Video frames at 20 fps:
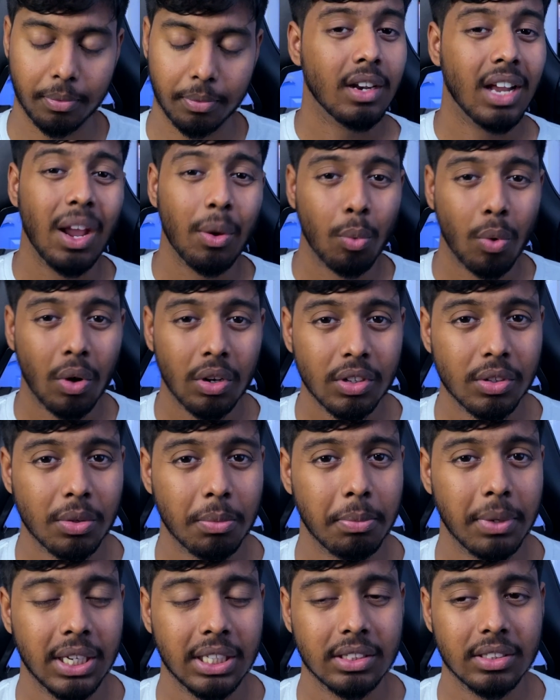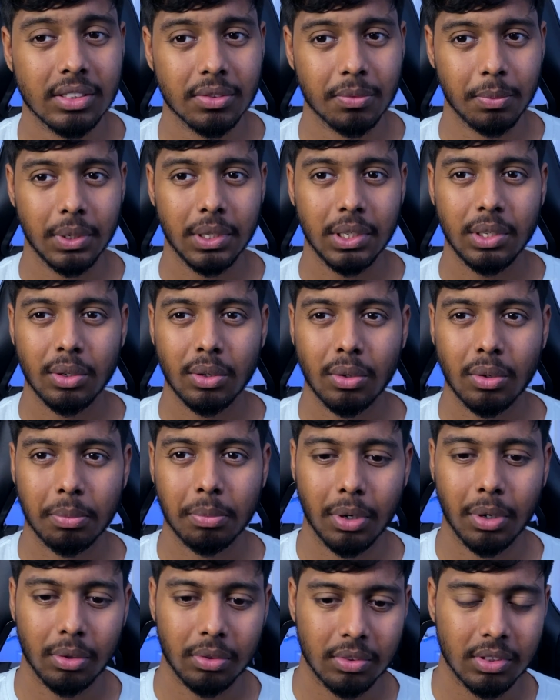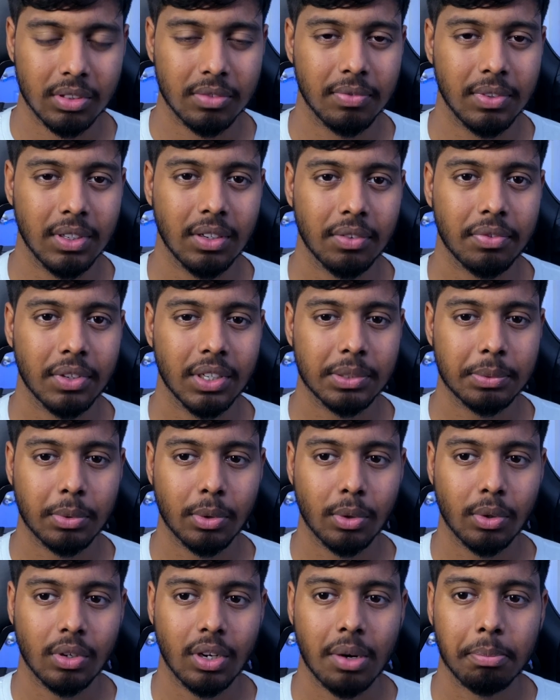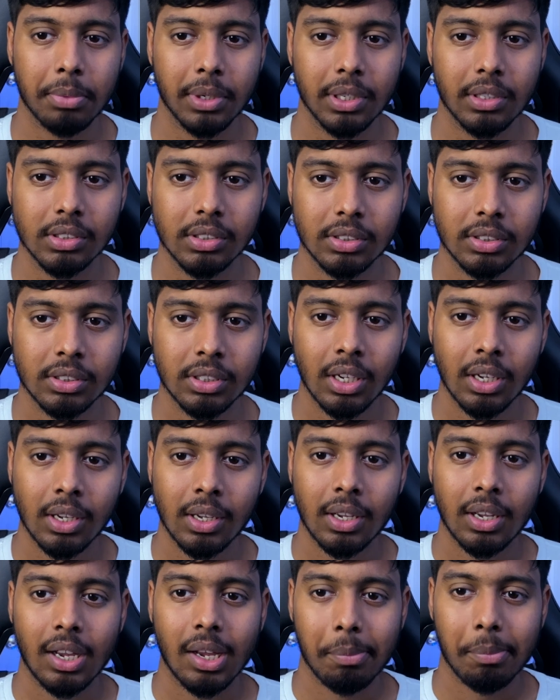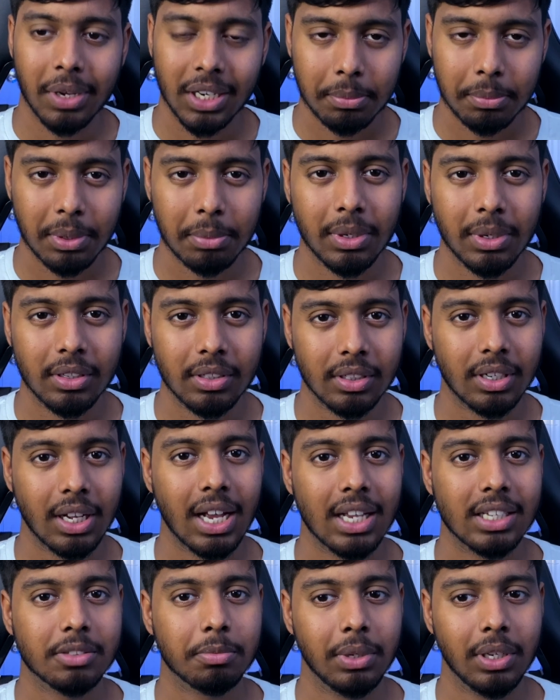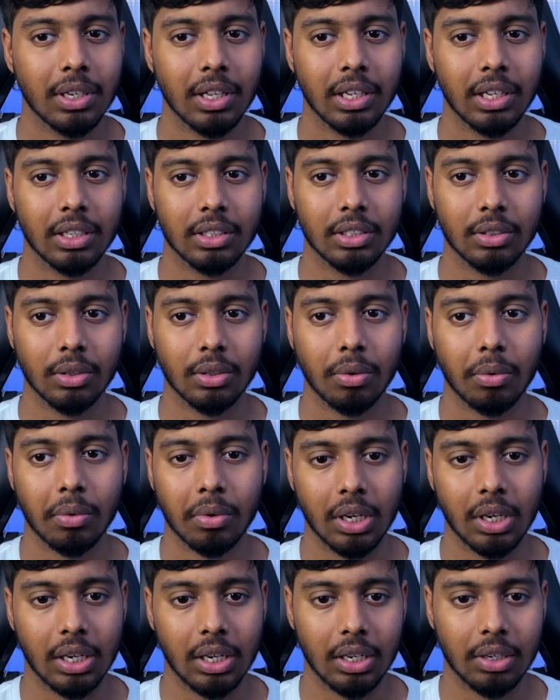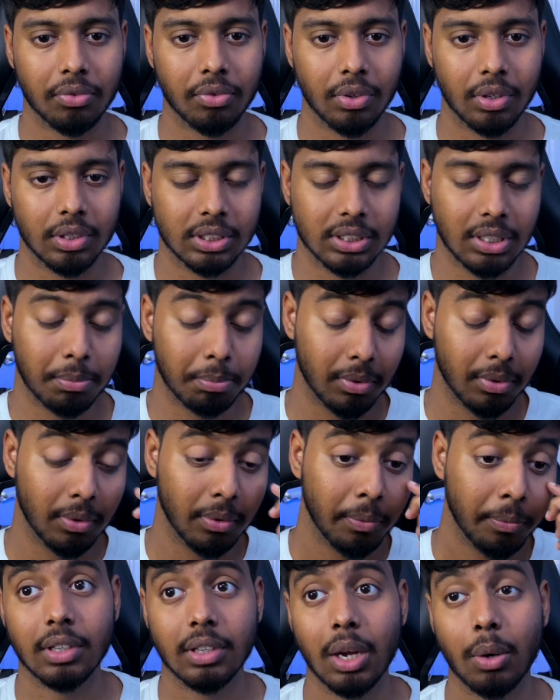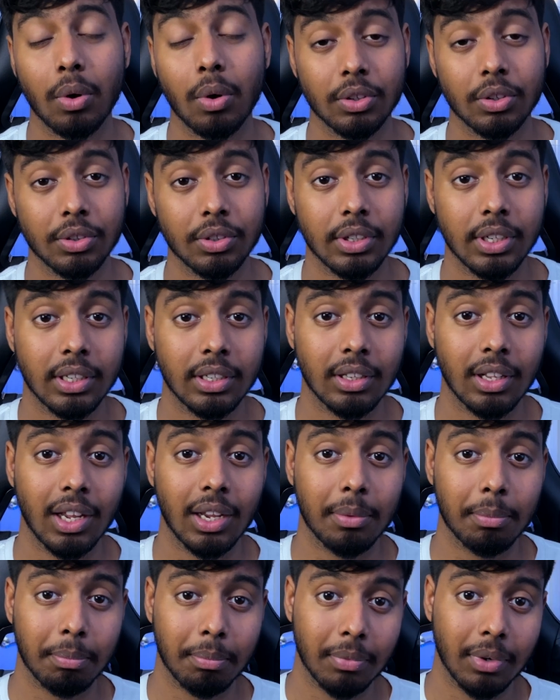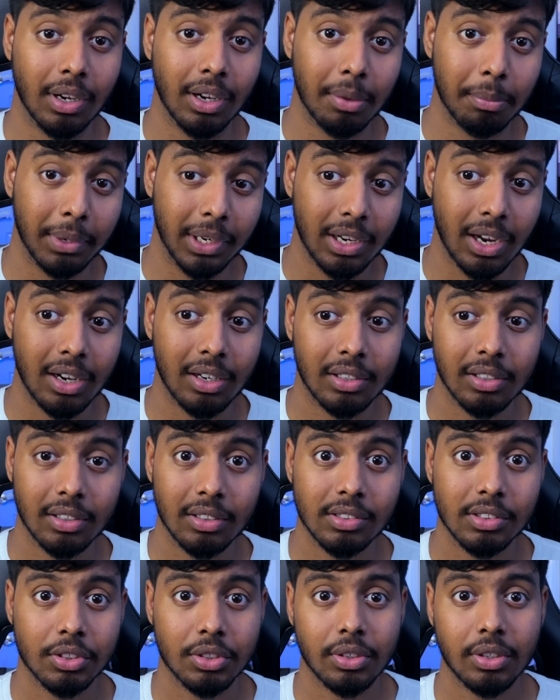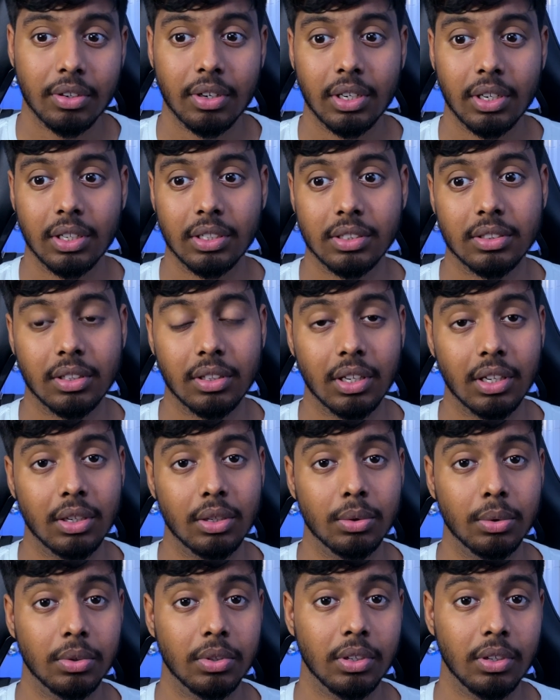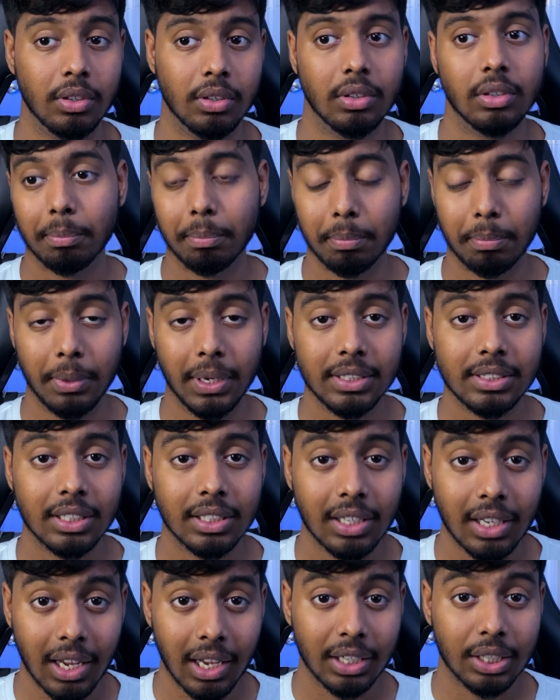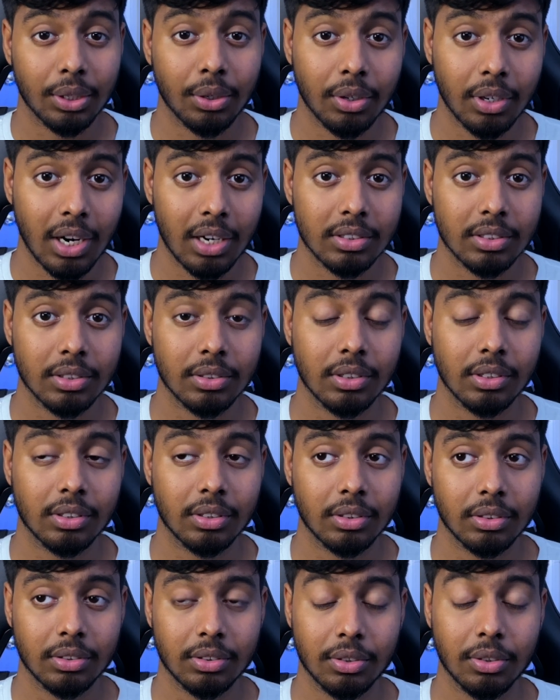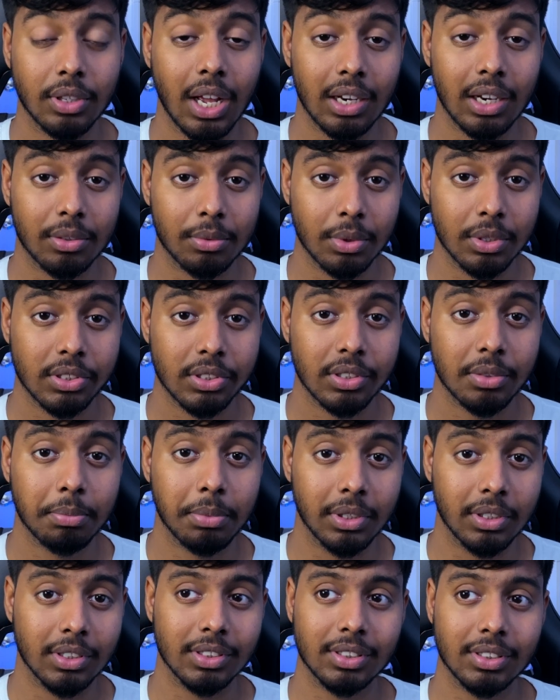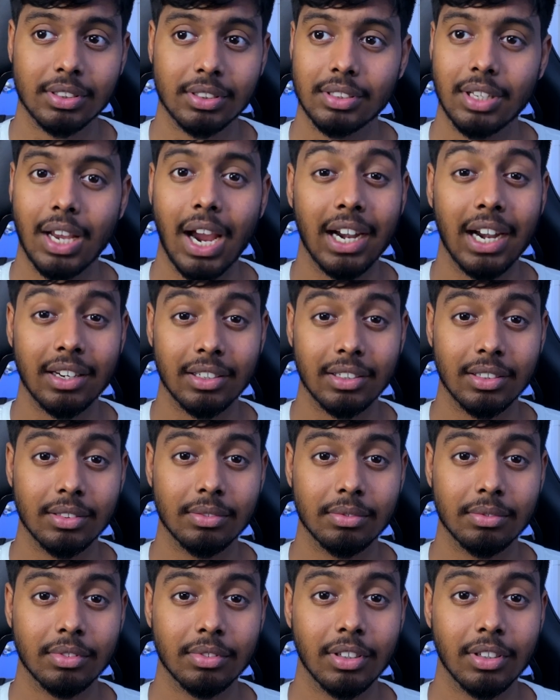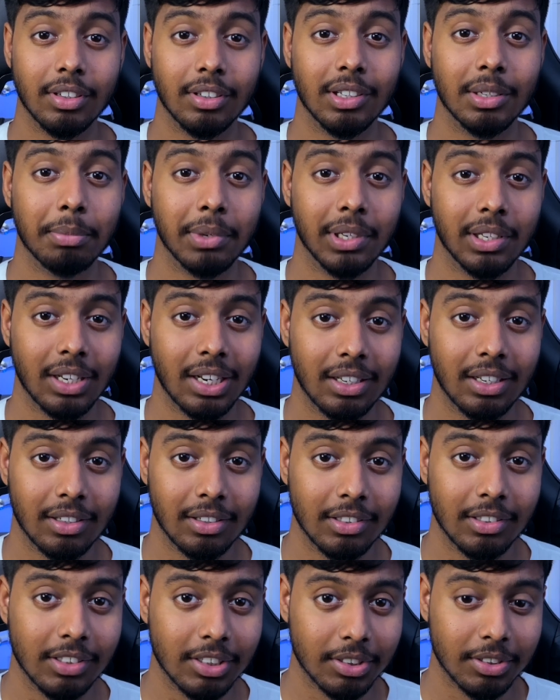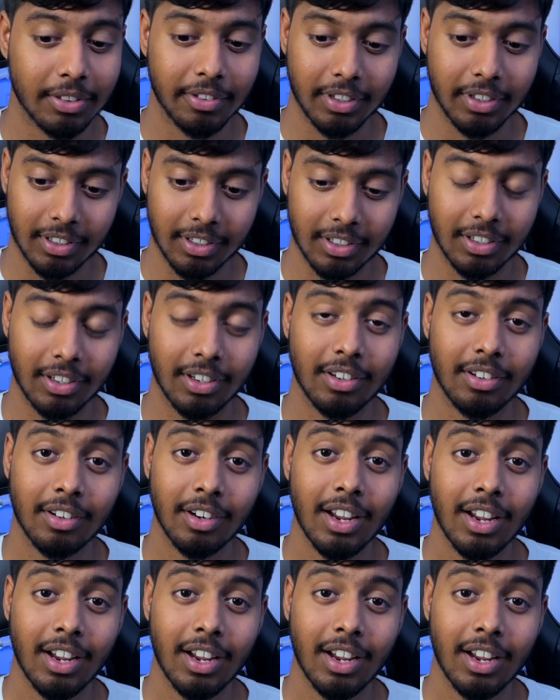I wanted to make this video about this VFX program because many people did ask me like you know uh, for example I wanted to take like uh, mechanical engineering is it like good here basically I cannot answer that to that question because I didn't learn mechanical engineering here